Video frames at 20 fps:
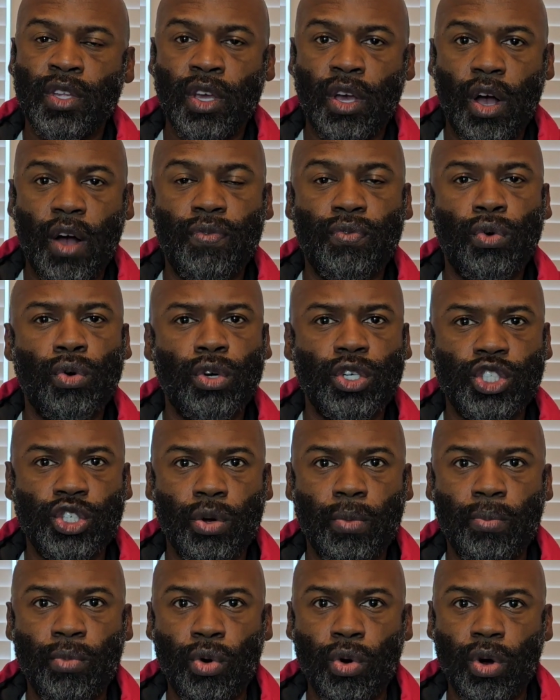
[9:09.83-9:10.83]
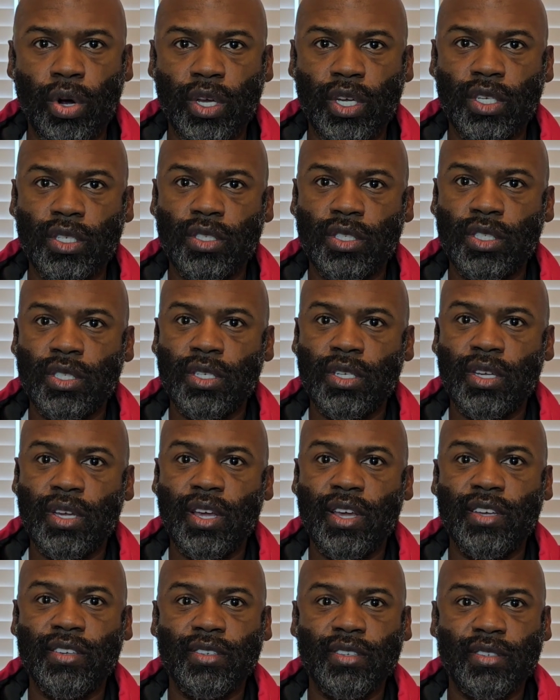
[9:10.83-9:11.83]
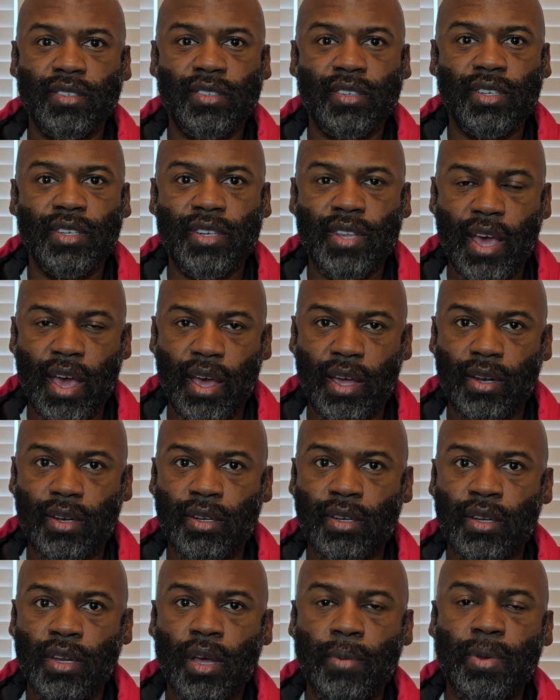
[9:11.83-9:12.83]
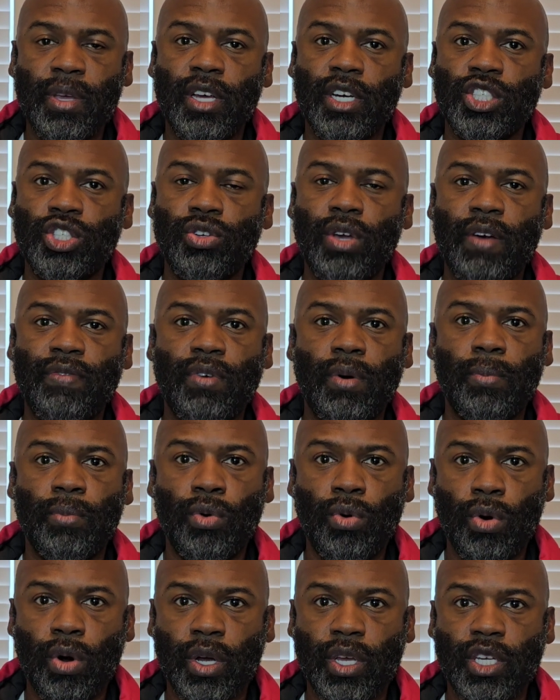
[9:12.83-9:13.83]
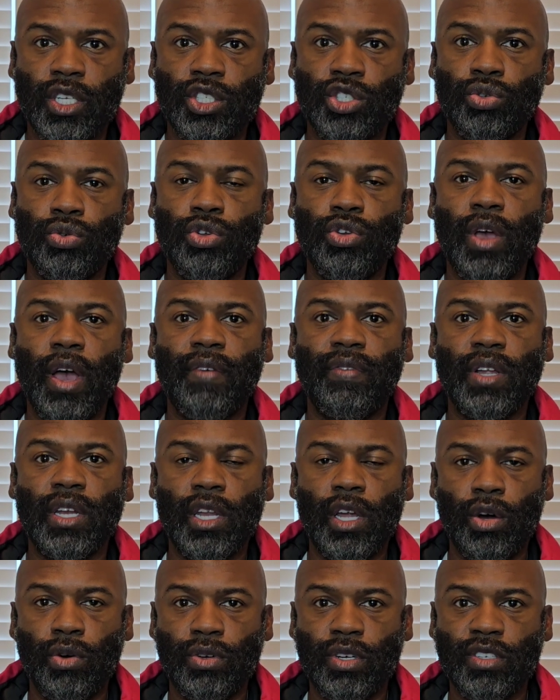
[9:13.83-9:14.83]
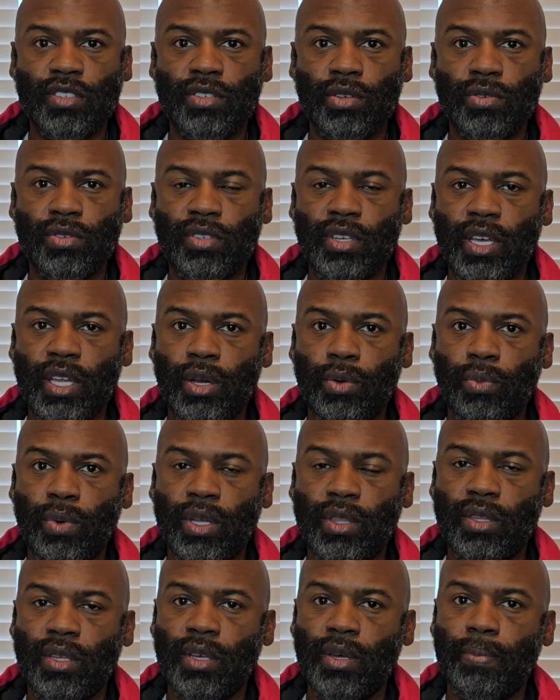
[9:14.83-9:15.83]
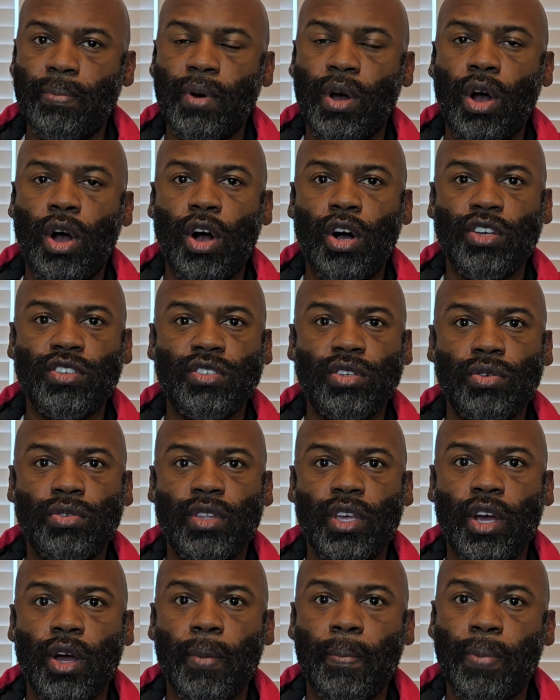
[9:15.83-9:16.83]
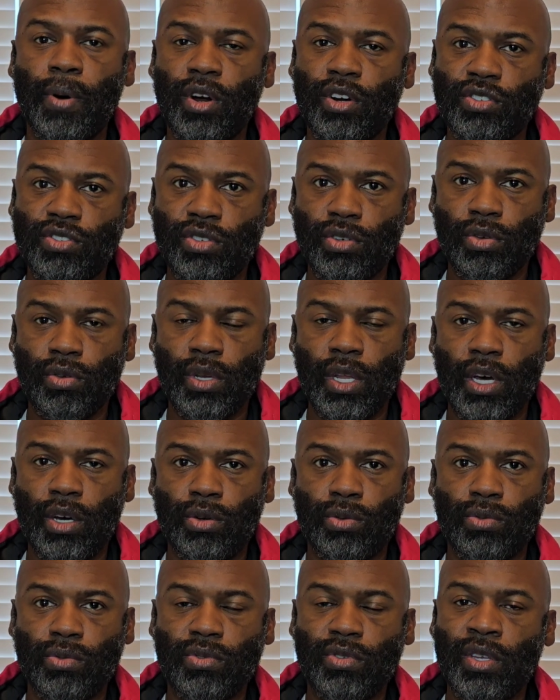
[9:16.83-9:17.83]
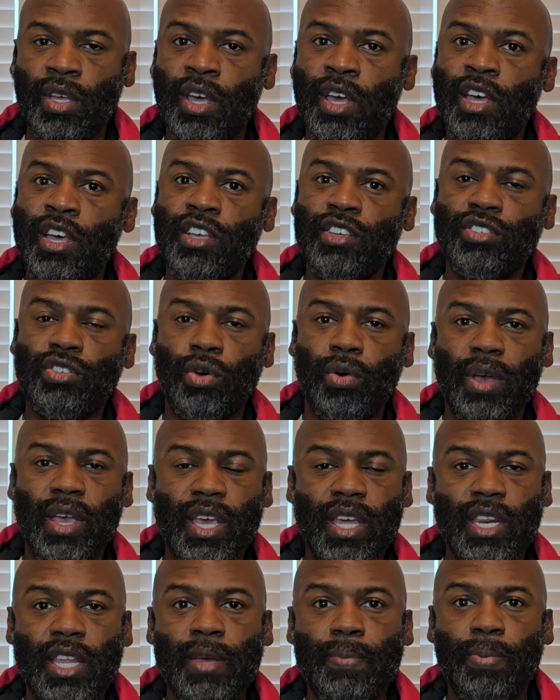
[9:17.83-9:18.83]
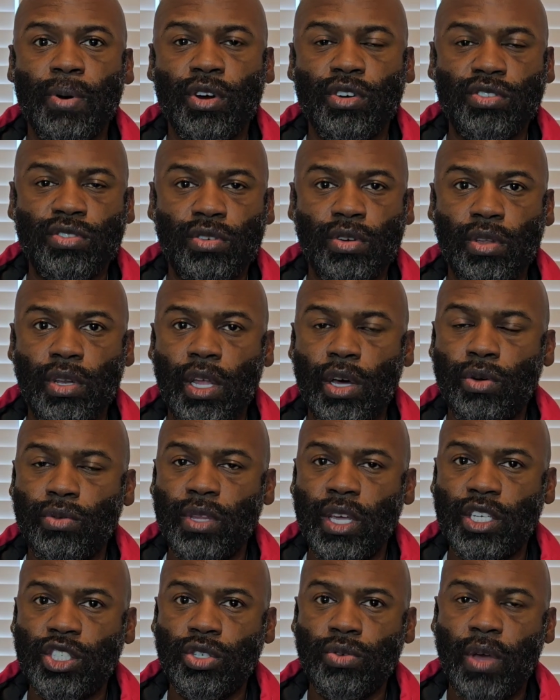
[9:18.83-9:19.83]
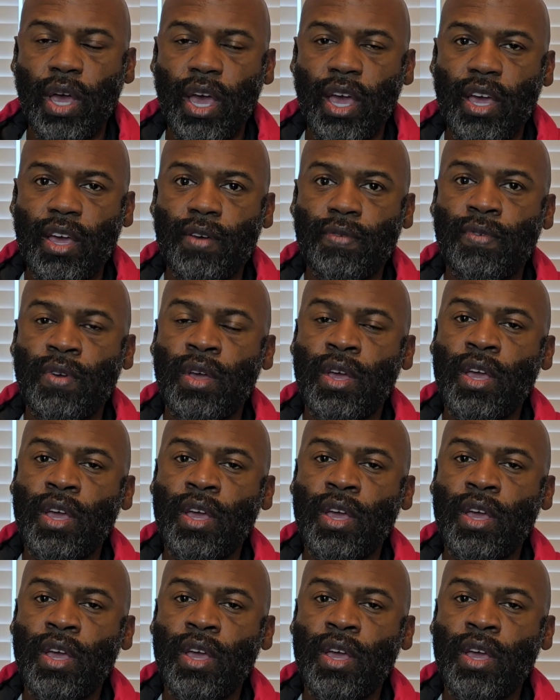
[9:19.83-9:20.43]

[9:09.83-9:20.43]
of course, your mortgage is debt, because you have a mortgage or you have a loan associated with it. But also there are personal loans. So any personal loan that you have,